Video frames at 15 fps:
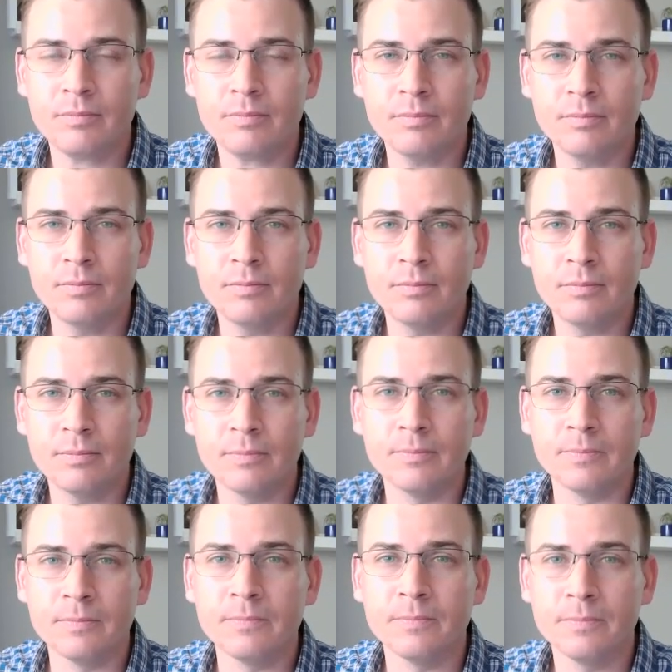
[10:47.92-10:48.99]

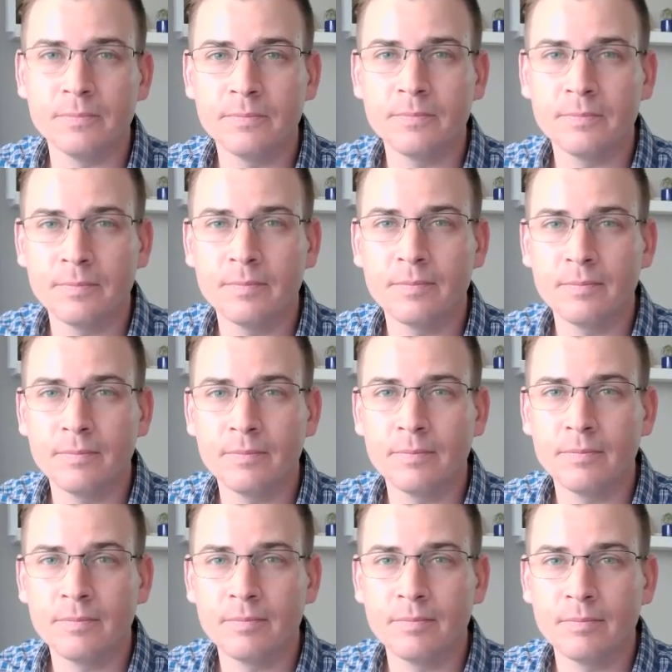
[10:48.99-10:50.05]

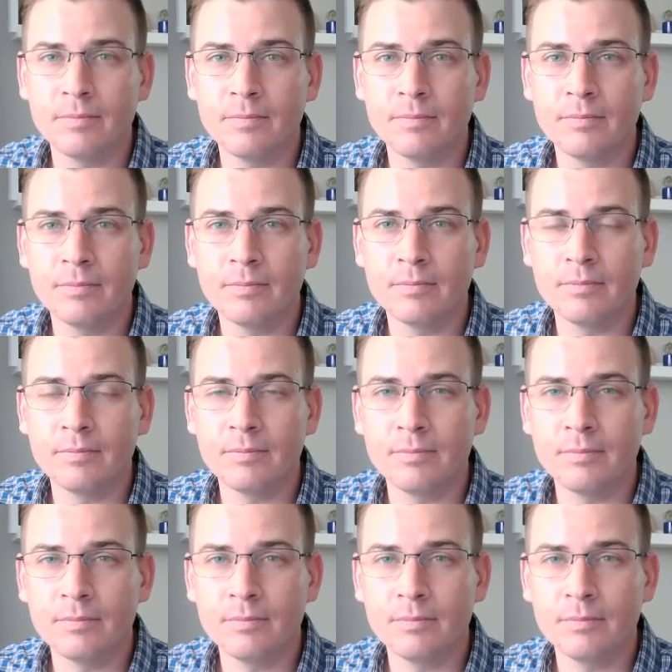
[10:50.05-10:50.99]
(not speaking)